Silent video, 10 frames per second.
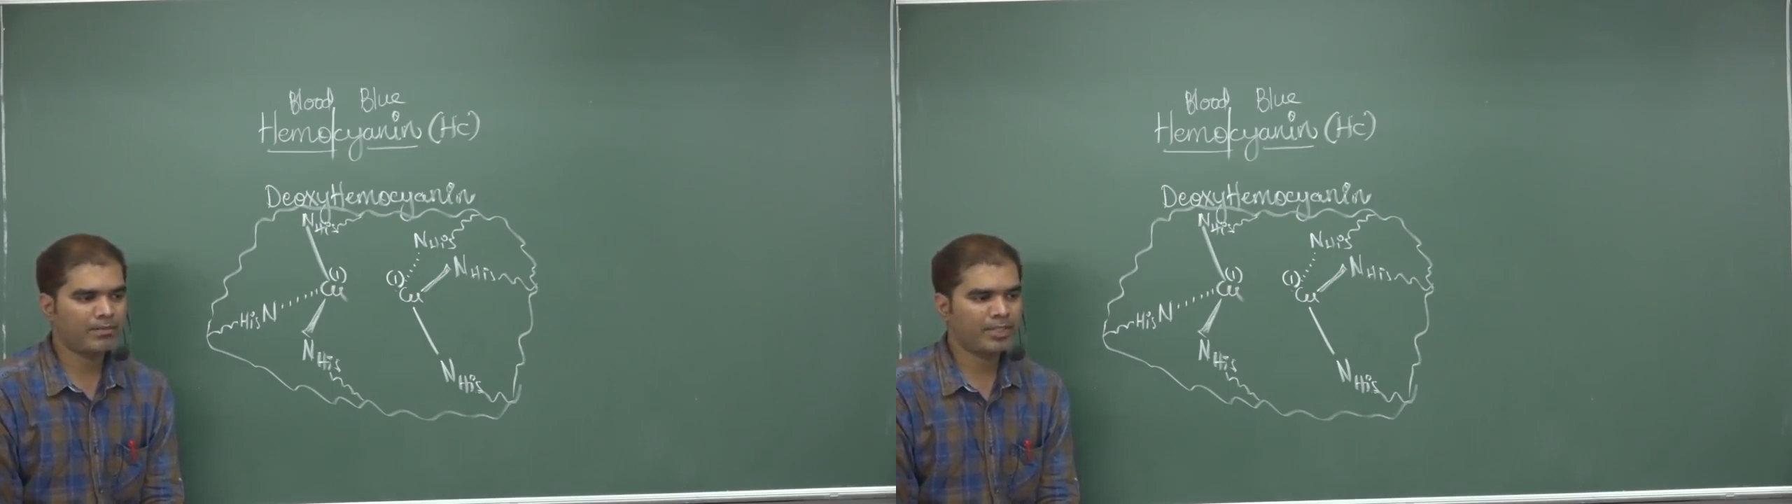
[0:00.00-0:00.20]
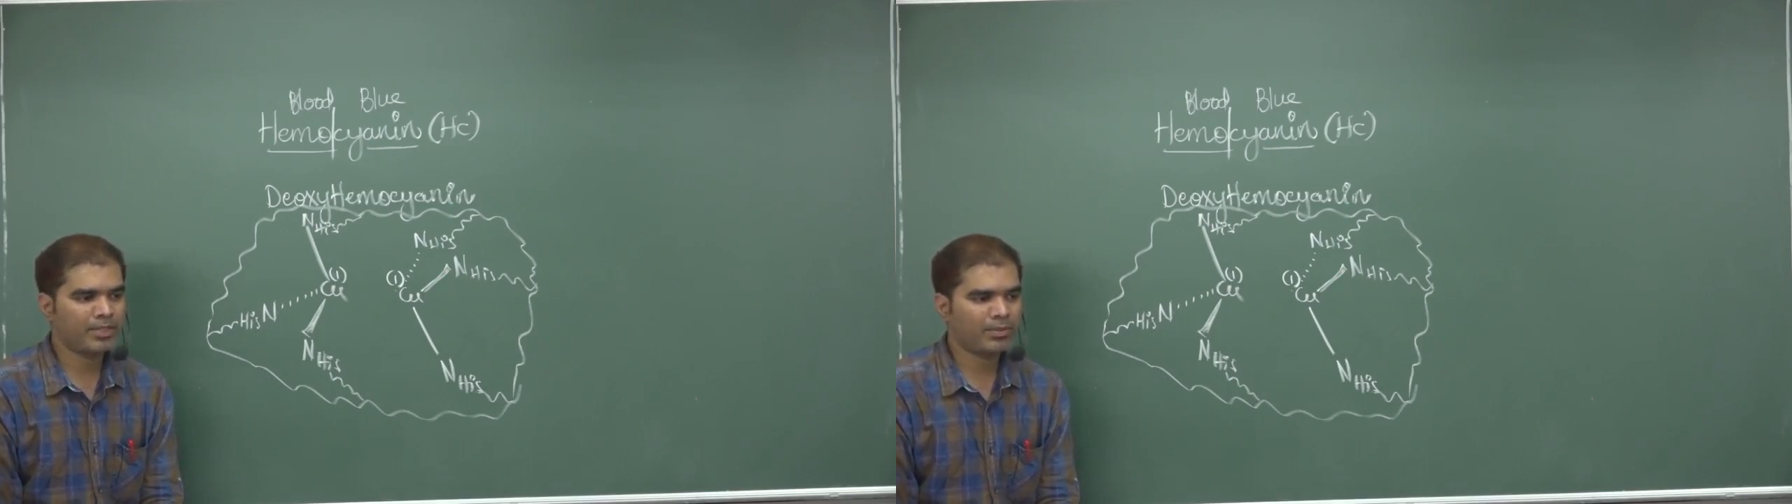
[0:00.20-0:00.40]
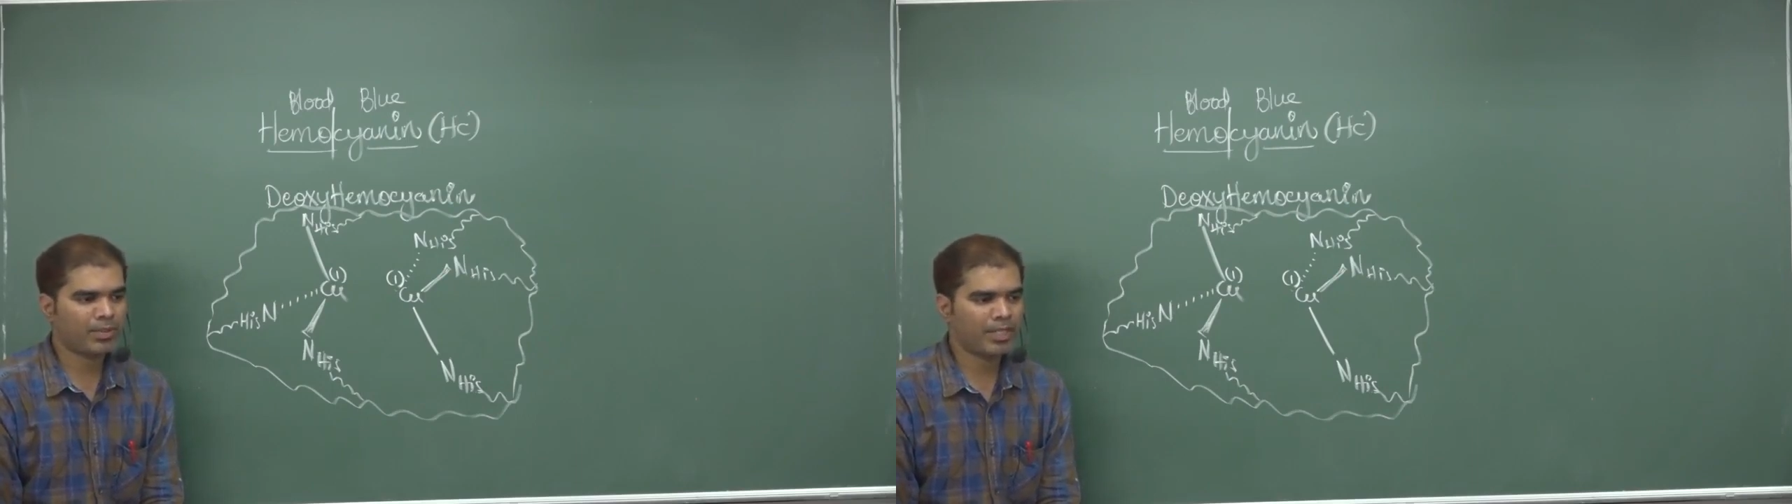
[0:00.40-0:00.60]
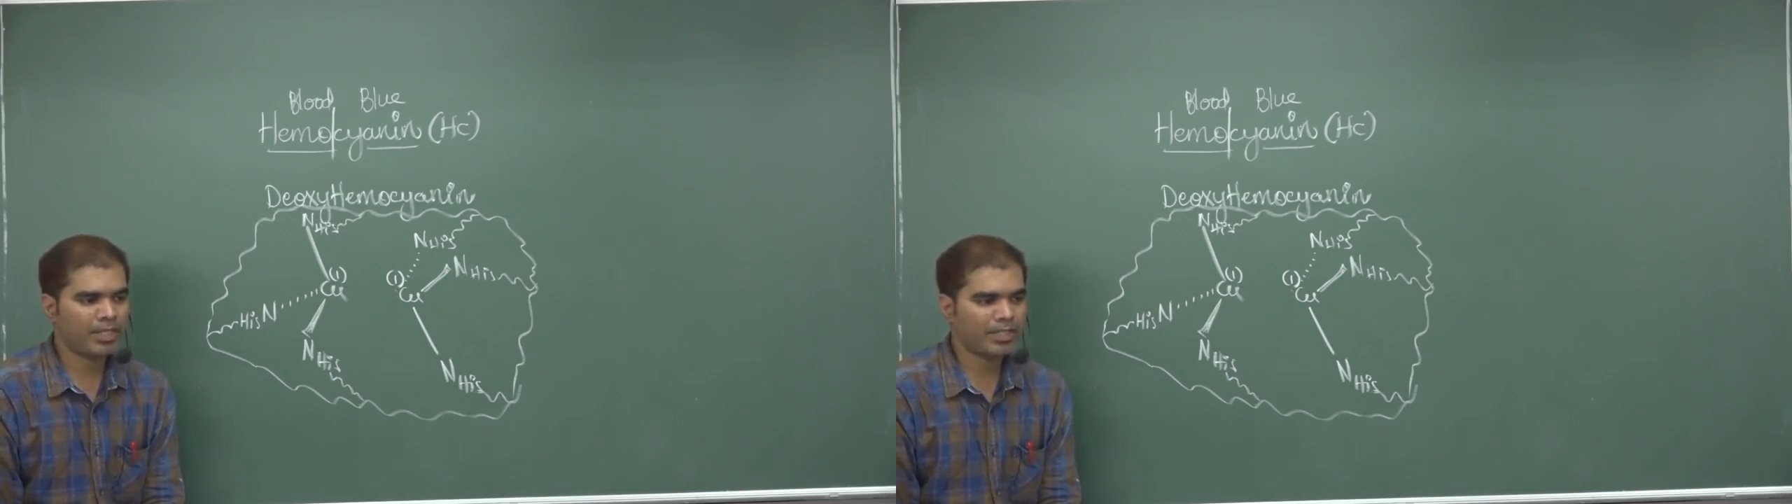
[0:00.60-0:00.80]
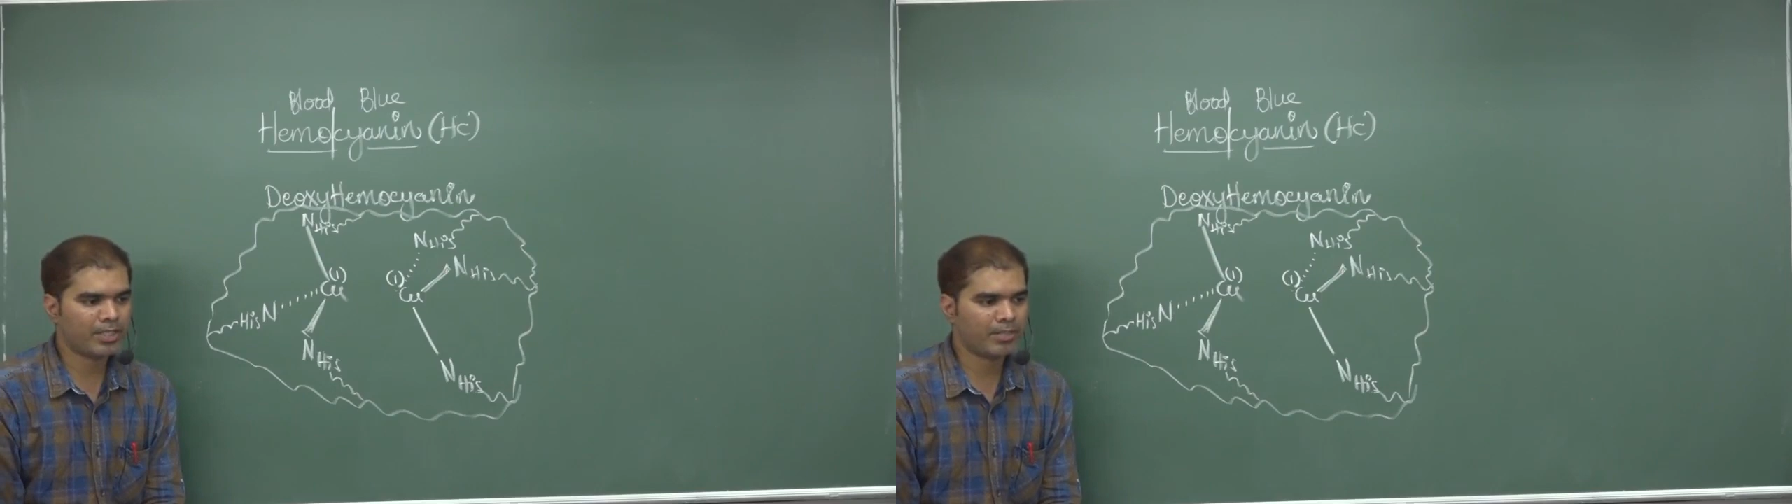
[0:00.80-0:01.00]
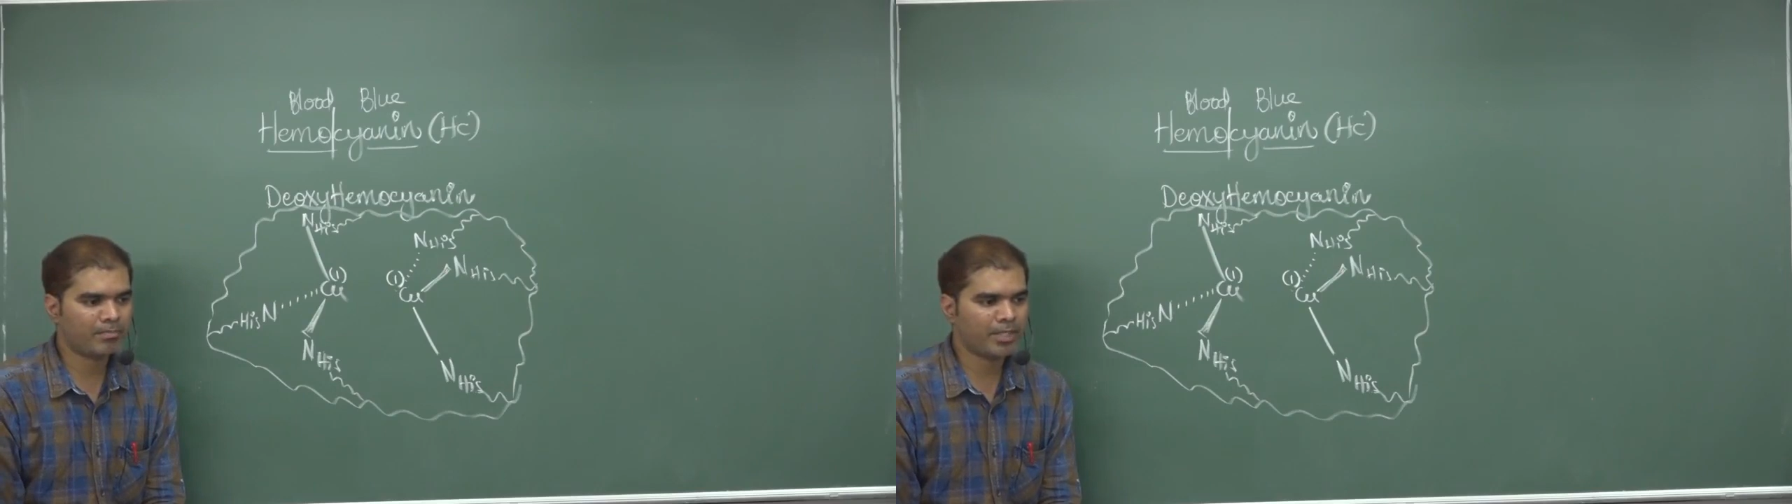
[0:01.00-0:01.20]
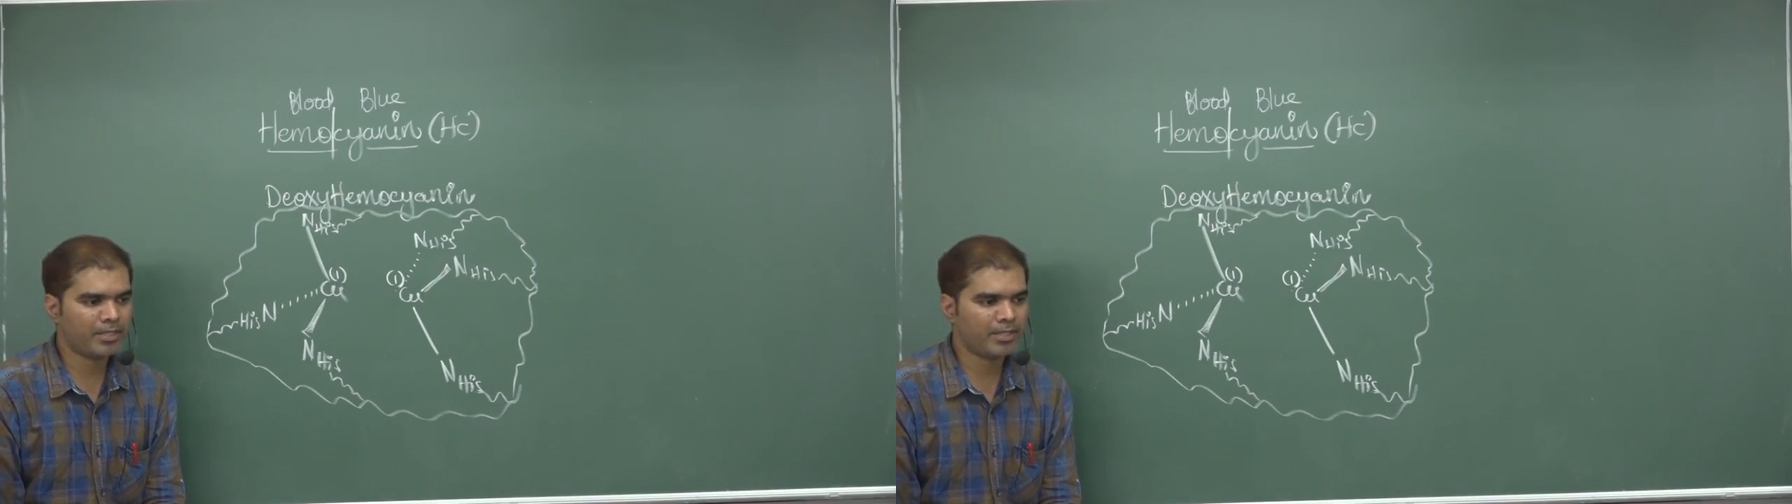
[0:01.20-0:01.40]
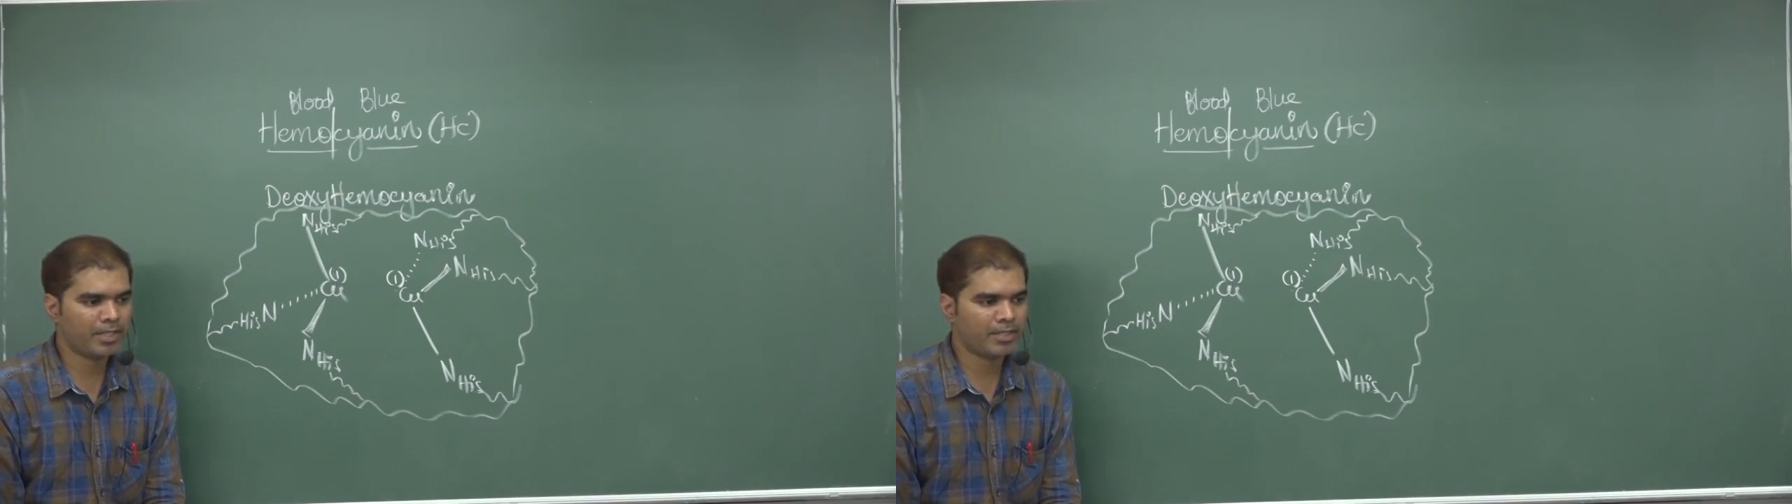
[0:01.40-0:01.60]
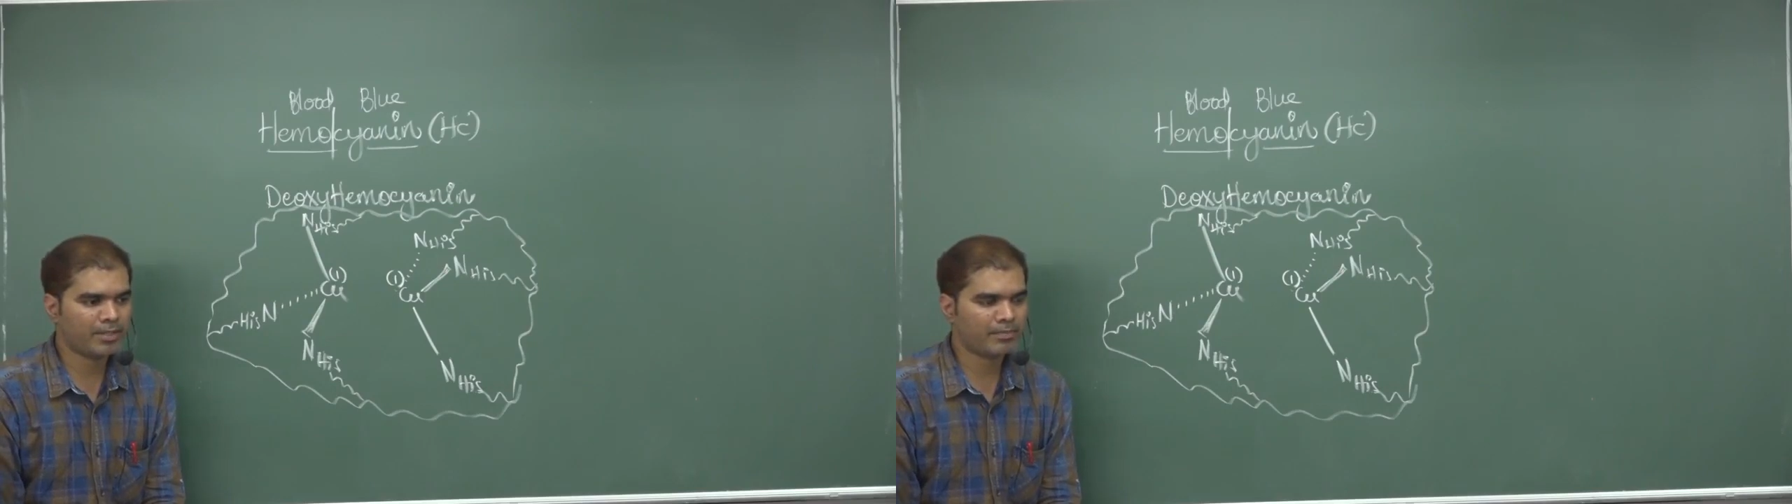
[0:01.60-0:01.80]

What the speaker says: with coordination number 3.